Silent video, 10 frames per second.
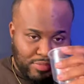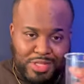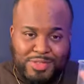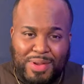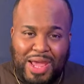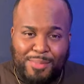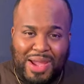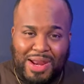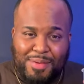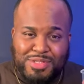It smell like
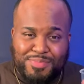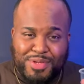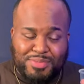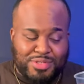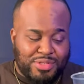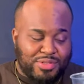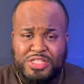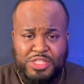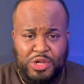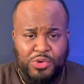pineapples and Pepsi.
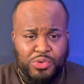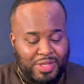So